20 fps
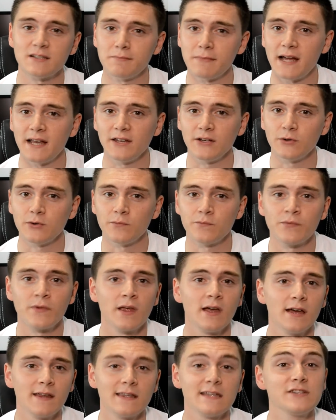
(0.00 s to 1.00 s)
to manual,
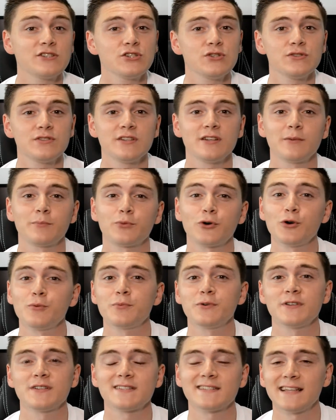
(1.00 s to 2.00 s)
then choosing an
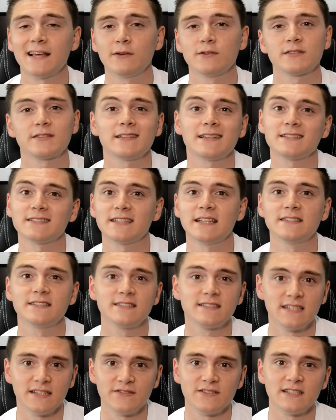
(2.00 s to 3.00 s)
appropriate
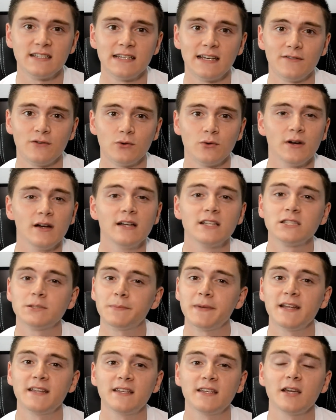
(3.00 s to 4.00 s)
sound/sensitivity level
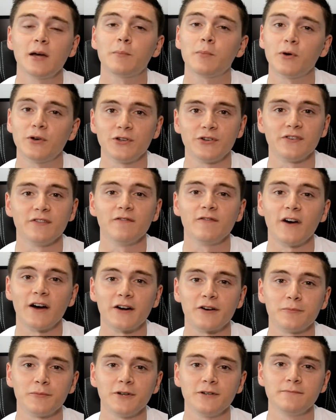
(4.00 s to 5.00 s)
depending upon your
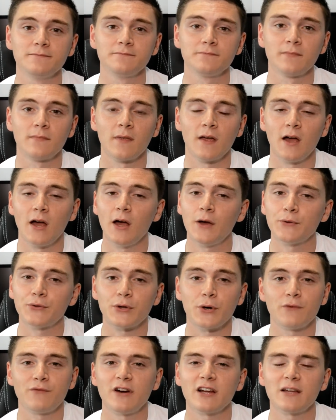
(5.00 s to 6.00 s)
environment.
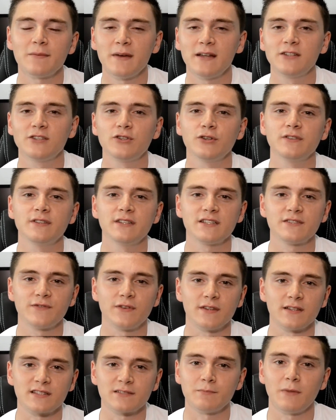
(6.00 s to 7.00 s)
Though I'd recommend doing this for
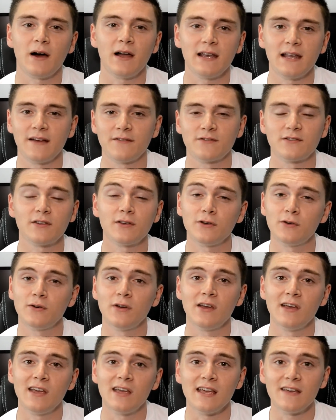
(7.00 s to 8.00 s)
the Smartlav
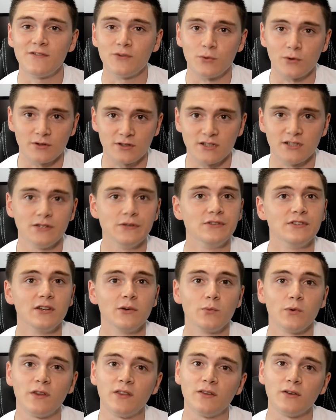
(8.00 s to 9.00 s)
2 if you want to use
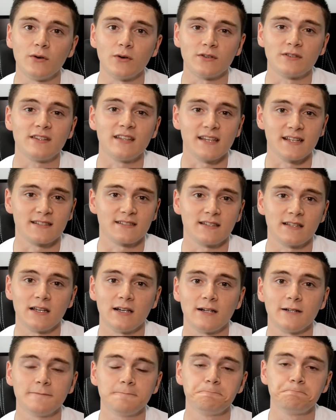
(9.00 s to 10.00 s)
it with your
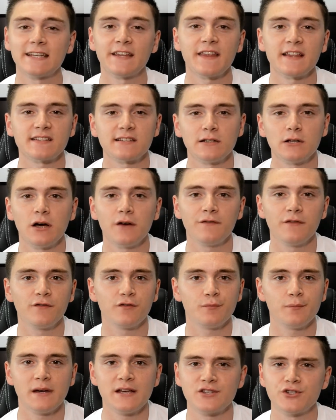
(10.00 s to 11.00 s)
DSLR. Now that's a lot of
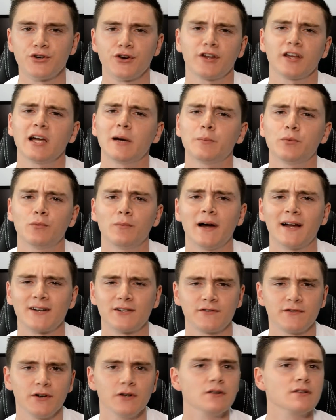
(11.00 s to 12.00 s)
information on a couple
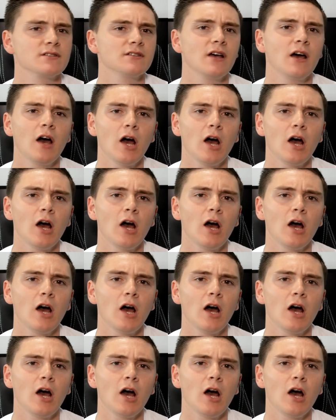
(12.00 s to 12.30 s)
microphones.